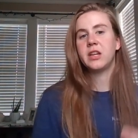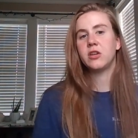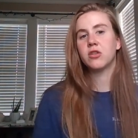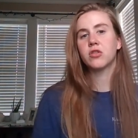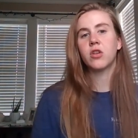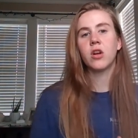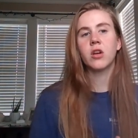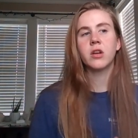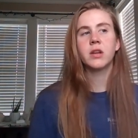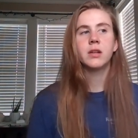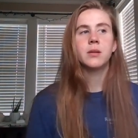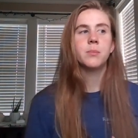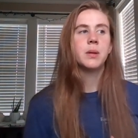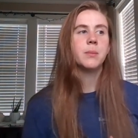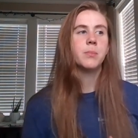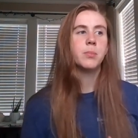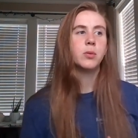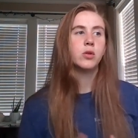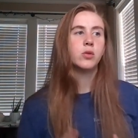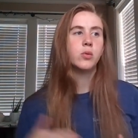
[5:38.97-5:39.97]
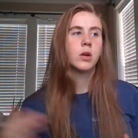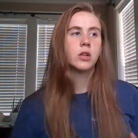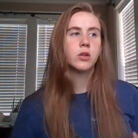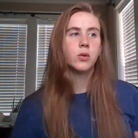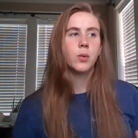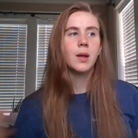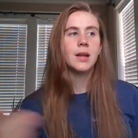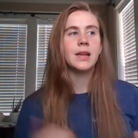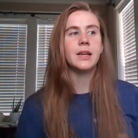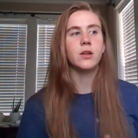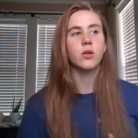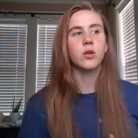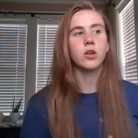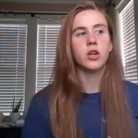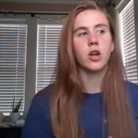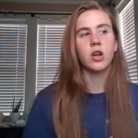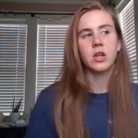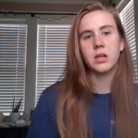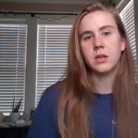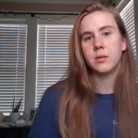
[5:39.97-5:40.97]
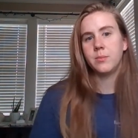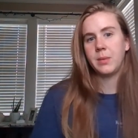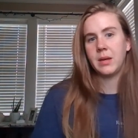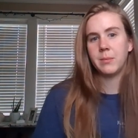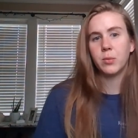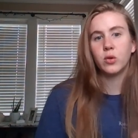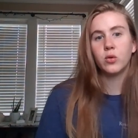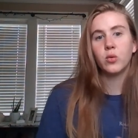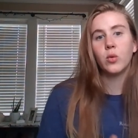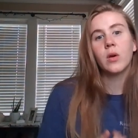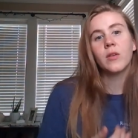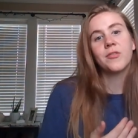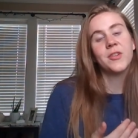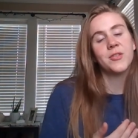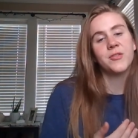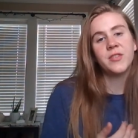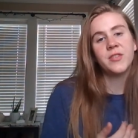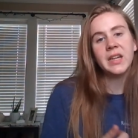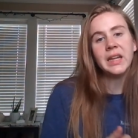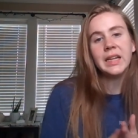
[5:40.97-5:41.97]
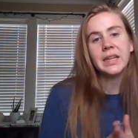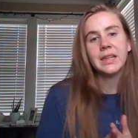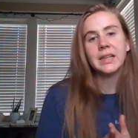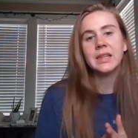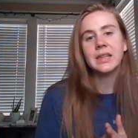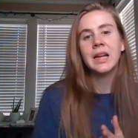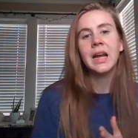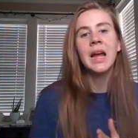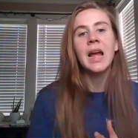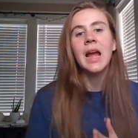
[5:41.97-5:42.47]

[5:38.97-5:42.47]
You're talking to people who are 20. You're talking to people who are 15.